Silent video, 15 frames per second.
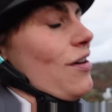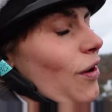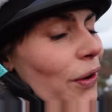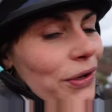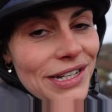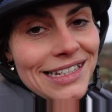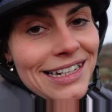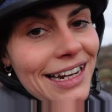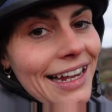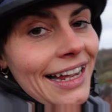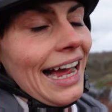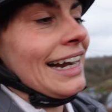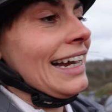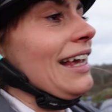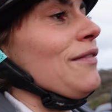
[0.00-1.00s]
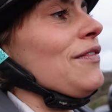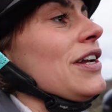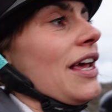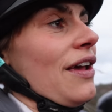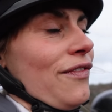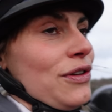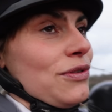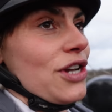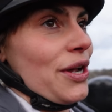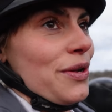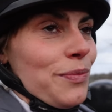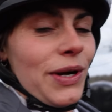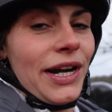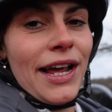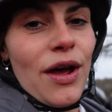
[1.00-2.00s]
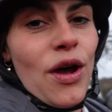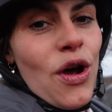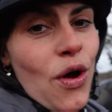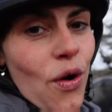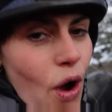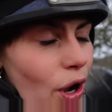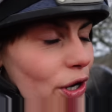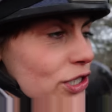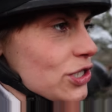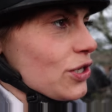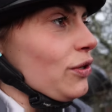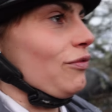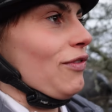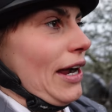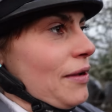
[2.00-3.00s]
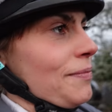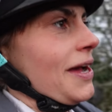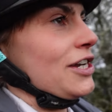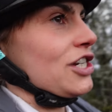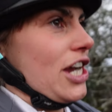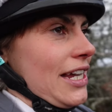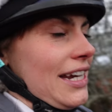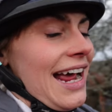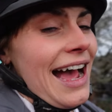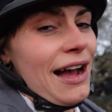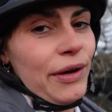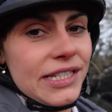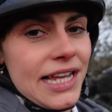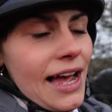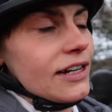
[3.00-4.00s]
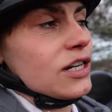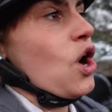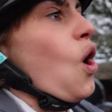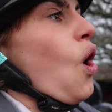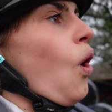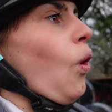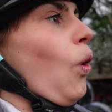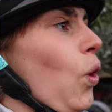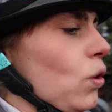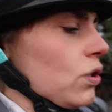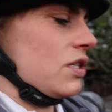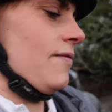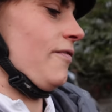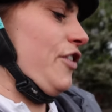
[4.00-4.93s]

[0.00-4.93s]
honestly, and even if you don't win it, I do recommend checking it out. It's had awesome